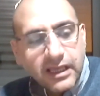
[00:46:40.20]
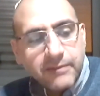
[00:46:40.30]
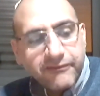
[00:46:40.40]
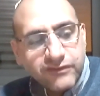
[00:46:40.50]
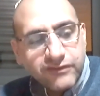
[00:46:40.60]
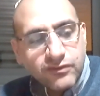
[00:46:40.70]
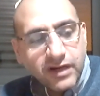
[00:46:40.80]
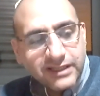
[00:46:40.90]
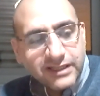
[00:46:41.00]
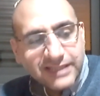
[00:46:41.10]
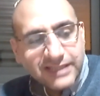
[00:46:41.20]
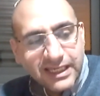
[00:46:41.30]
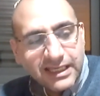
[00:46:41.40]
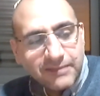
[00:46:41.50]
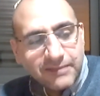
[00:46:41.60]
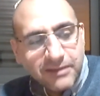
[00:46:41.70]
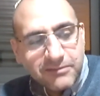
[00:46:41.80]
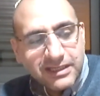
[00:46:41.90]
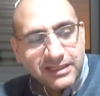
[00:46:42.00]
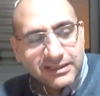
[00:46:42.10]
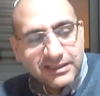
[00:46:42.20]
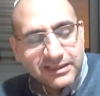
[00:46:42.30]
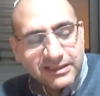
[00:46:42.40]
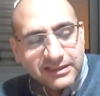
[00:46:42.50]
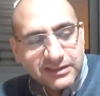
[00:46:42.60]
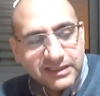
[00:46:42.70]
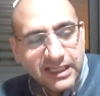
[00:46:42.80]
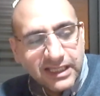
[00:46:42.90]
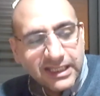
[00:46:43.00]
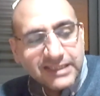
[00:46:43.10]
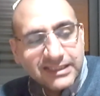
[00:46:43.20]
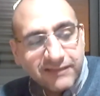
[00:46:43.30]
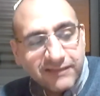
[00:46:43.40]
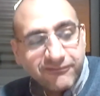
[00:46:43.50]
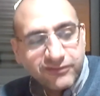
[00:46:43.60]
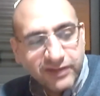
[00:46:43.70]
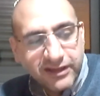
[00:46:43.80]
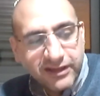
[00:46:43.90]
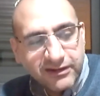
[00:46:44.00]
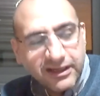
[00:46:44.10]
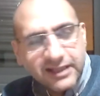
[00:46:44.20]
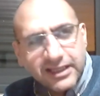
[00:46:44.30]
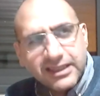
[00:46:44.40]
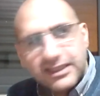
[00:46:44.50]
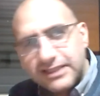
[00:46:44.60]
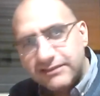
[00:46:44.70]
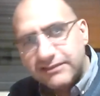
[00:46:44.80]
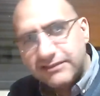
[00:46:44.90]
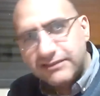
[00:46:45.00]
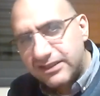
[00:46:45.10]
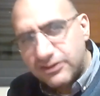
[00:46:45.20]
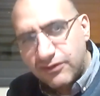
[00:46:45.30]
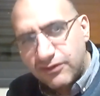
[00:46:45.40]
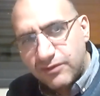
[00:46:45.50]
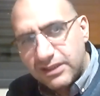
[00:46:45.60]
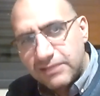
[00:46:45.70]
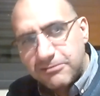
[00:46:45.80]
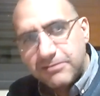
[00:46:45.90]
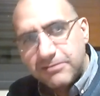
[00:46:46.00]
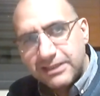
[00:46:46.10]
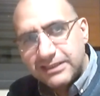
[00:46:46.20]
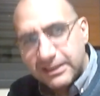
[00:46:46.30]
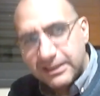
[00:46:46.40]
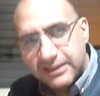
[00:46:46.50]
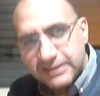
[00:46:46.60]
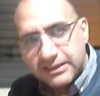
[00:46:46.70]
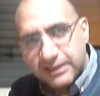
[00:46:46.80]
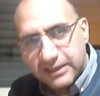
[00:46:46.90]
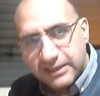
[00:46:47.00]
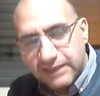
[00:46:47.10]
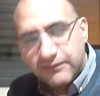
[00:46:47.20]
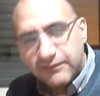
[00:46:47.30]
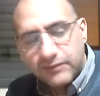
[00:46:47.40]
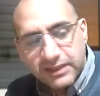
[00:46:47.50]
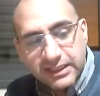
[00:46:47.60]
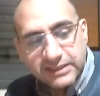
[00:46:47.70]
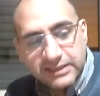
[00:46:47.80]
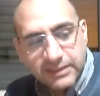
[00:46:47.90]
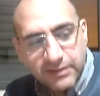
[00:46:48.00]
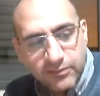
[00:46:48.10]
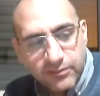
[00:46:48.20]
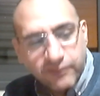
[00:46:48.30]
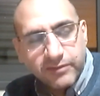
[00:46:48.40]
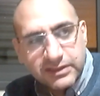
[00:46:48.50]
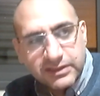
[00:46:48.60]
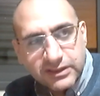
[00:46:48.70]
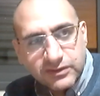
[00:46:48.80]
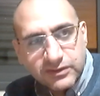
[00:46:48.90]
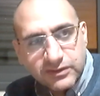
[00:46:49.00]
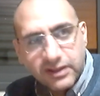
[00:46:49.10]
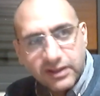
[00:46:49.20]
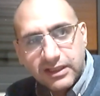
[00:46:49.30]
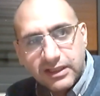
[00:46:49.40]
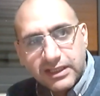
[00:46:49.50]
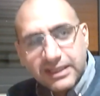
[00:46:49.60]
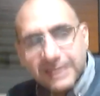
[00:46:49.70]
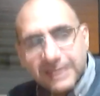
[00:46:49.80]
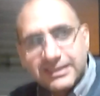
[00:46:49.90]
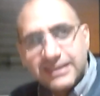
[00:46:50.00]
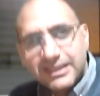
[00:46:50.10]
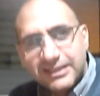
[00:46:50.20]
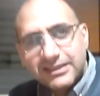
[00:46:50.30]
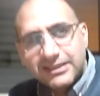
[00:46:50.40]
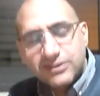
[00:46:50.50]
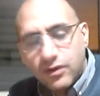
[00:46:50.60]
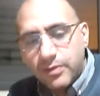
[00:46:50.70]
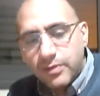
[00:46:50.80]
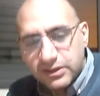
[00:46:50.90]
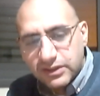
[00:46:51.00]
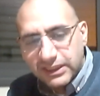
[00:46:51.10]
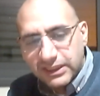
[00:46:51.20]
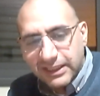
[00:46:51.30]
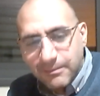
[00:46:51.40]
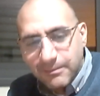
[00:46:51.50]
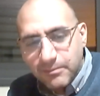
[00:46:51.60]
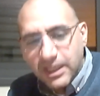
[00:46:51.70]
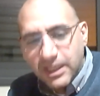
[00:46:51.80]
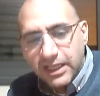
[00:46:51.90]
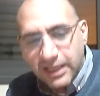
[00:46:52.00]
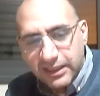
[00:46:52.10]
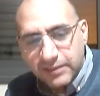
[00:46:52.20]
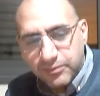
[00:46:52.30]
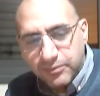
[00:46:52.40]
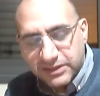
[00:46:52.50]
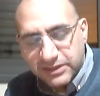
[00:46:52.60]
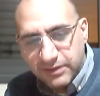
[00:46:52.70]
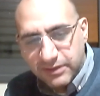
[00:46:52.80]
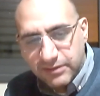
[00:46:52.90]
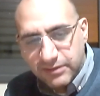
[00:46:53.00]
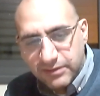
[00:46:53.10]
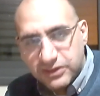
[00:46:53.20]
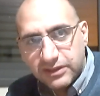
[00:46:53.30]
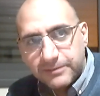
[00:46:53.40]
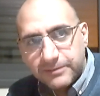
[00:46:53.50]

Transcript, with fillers: Few are saying maybe it's let's live together, and I think that's very strong within the people inside Israel, even within the Islamic movements and so on. They see that it is doable. It's not like an impossible mission.